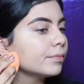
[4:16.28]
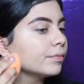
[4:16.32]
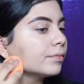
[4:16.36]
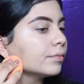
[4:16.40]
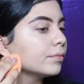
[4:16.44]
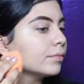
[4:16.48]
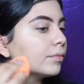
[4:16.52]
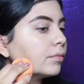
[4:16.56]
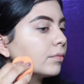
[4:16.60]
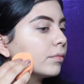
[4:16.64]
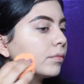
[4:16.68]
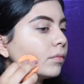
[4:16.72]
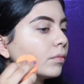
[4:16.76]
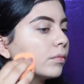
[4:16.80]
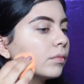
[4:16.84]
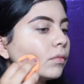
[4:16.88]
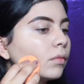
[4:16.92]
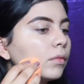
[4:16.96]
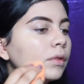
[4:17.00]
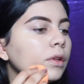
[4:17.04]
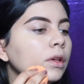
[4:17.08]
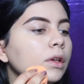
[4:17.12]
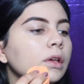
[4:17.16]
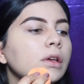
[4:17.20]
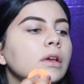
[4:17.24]

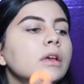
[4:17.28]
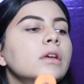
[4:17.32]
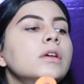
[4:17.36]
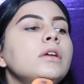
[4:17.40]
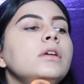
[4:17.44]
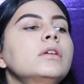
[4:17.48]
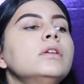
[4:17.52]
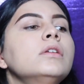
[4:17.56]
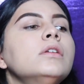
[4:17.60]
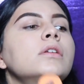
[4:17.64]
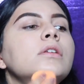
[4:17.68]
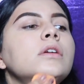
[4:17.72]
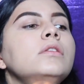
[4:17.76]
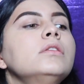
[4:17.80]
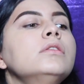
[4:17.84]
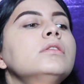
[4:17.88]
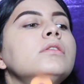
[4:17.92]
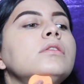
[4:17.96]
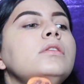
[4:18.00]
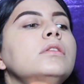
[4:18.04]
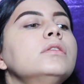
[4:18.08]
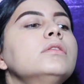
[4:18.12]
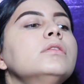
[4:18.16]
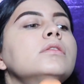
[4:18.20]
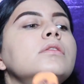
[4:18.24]

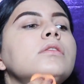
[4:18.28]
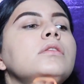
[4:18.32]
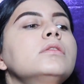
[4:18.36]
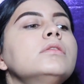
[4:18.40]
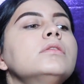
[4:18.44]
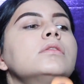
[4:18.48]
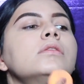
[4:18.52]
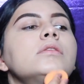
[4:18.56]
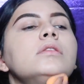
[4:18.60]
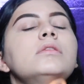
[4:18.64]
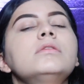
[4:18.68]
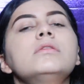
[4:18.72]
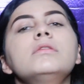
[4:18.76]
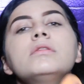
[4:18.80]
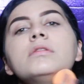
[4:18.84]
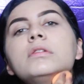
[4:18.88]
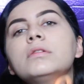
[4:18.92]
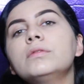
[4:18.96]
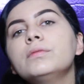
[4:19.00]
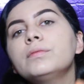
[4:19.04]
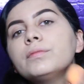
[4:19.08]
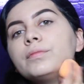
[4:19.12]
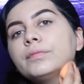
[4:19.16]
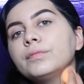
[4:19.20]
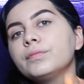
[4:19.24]

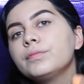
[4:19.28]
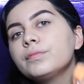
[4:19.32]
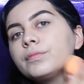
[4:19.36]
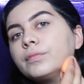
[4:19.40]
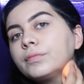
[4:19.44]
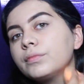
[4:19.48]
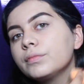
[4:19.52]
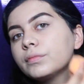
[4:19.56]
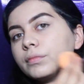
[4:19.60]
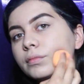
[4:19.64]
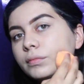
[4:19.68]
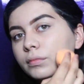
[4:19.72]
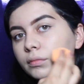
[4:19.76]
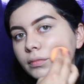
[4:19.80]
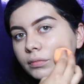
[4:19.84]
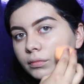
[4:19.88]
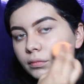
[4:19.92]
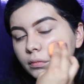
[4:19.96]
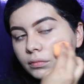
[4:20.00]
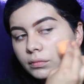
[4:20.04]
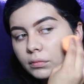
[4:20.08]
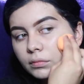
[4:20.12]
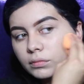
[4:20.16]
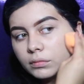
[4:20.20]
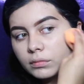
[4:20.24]

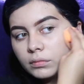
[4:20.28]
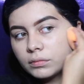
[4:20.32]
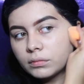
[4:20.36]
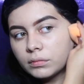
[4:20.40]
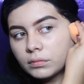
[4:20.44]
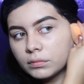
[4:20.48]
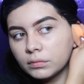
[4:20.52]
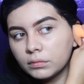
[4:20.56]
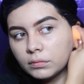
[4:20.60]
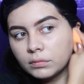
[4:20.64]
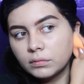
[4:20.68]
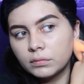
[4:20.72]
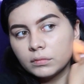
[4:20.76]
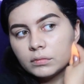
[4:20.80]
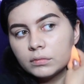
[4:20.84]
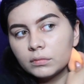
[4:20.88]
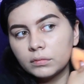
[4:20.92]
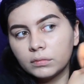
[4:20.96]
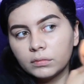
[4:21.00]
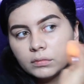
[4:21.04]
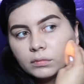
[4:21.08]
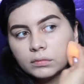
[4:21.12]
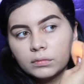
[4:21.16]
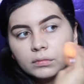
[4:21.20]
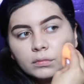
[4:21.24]

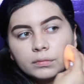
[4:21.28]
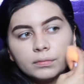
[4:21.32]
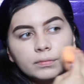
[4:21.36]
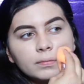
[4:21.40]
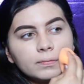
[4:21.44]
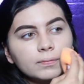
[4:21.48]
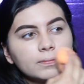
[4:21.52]
(silence)